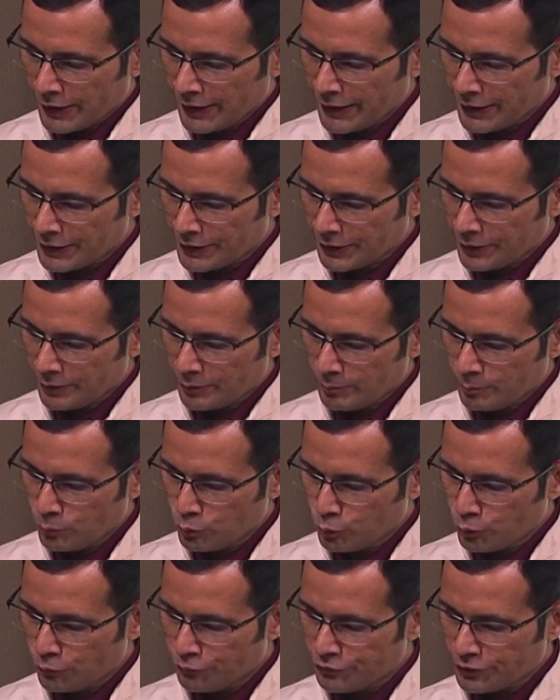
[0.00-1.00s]
it
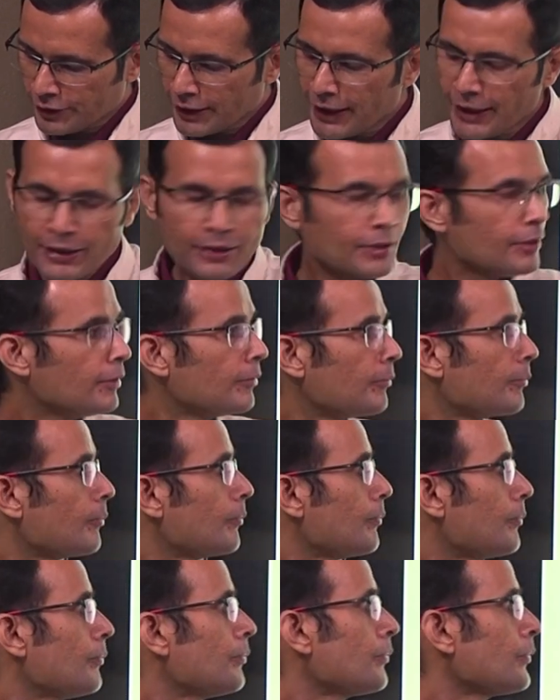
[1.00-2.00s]
moves in
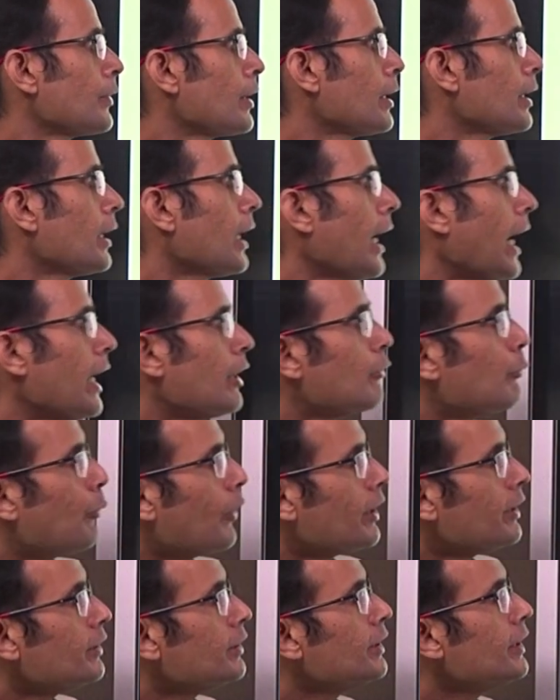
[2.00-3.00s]
and
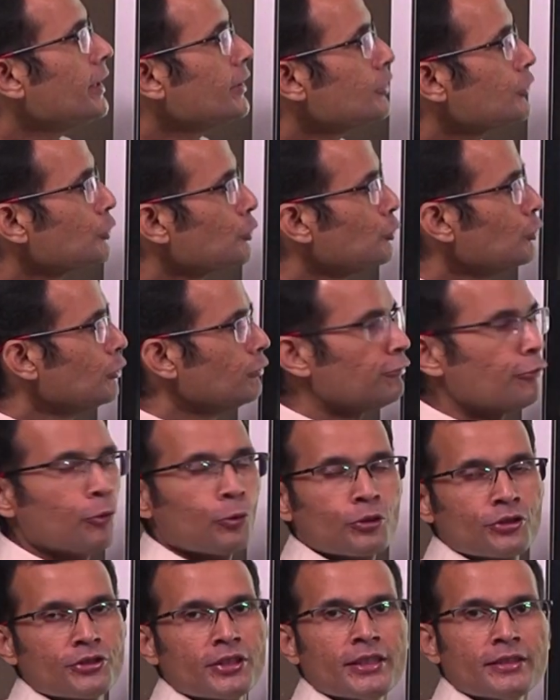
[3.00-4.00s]
when these two
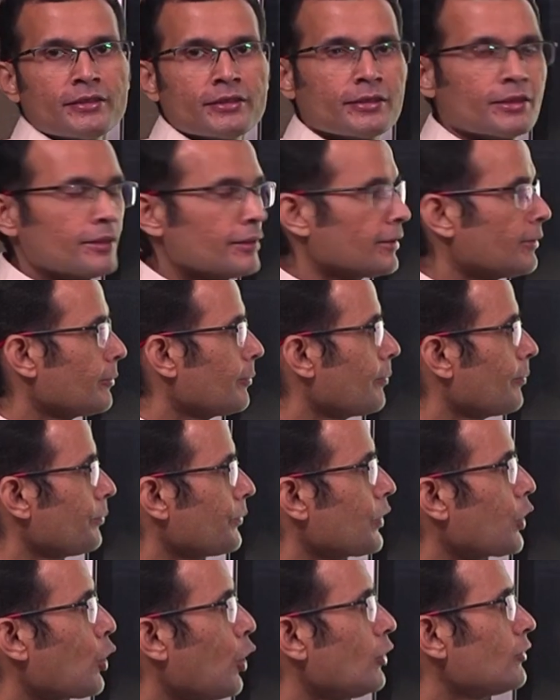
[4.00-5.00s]
forces
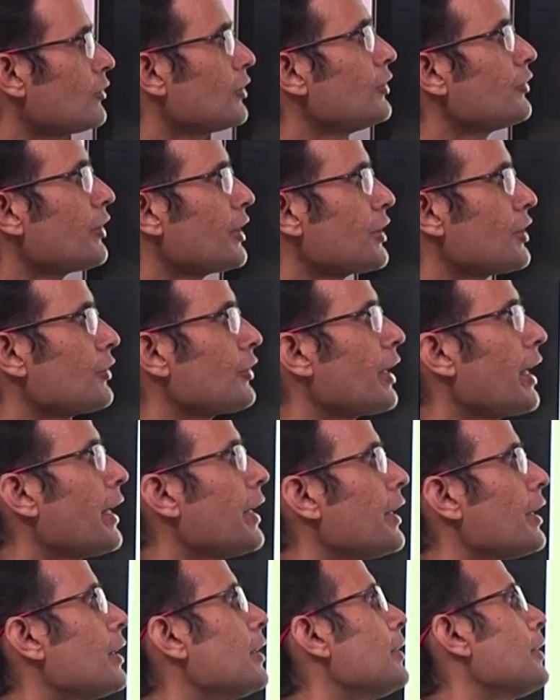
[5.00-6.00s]
the concentration
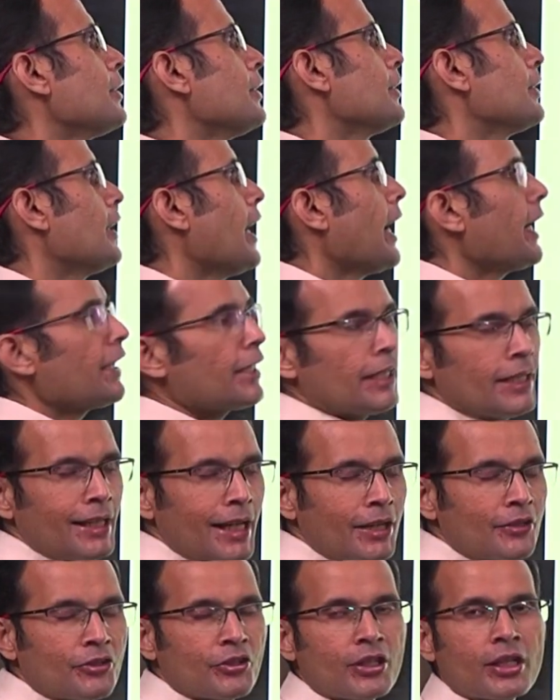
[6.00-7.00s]
gradient and
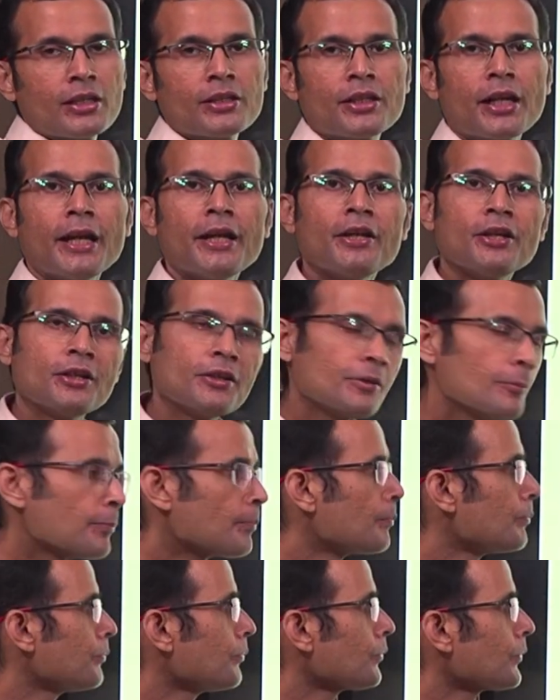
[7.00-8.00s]
electrical gradient
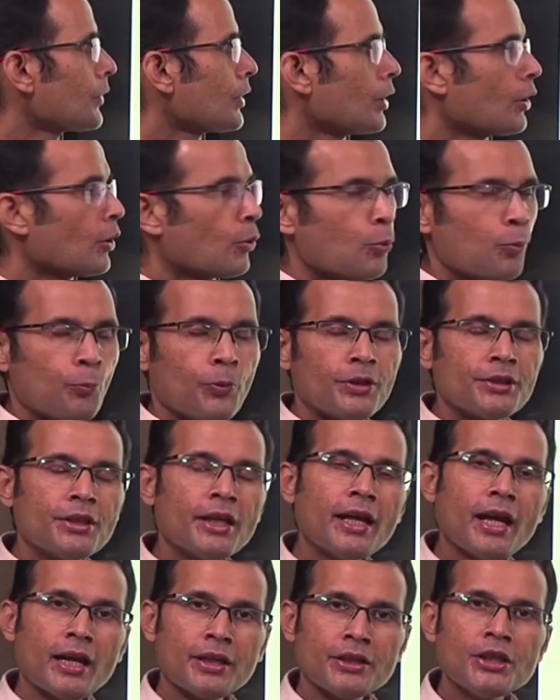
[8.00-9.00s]
when
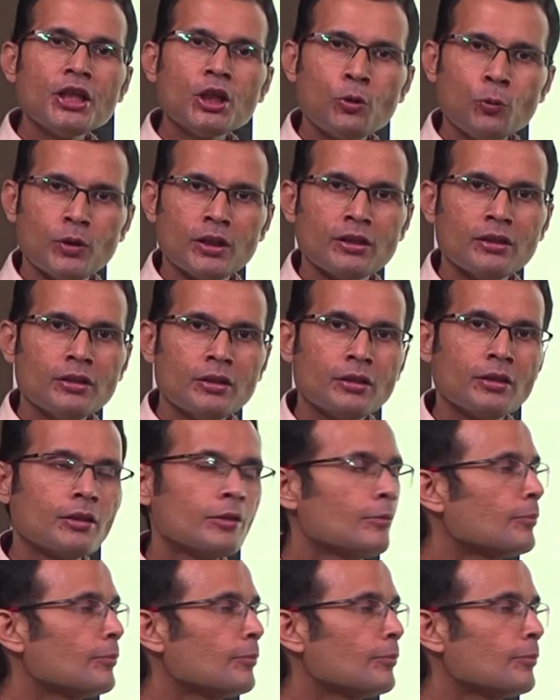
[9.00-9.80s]
they are equal